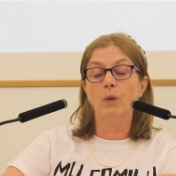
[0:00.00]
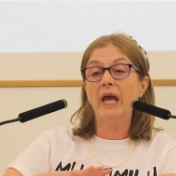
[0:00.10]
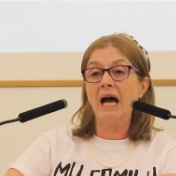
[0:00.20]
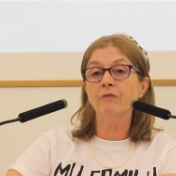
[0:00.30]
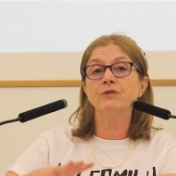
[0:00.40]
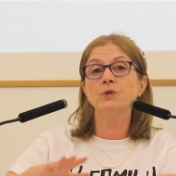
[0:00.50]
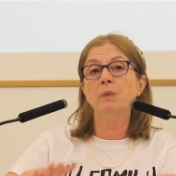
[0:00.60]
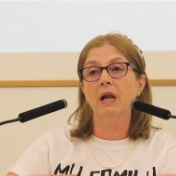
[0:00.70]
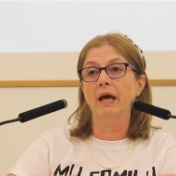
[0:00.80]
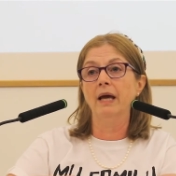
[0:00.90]
We have to
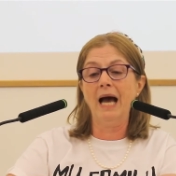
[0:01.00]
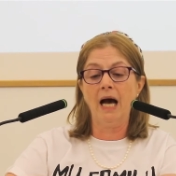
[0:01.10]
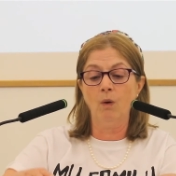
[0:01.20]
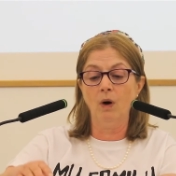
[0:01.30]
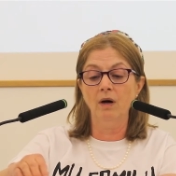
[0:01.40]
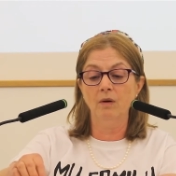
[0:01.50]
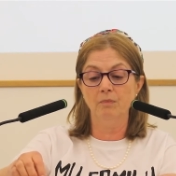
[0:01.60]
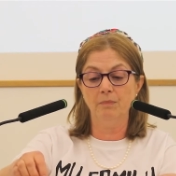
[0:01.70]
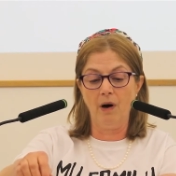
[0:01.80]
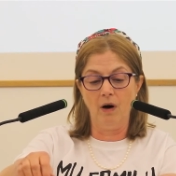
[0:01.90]
play our
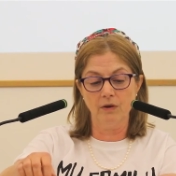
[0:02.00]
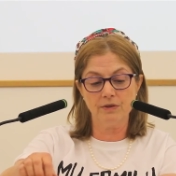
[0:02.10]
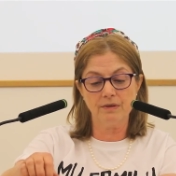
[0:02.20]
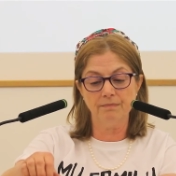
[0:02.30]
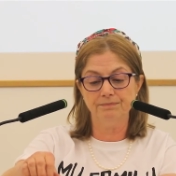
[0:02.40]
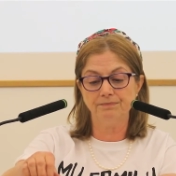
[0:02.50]
part.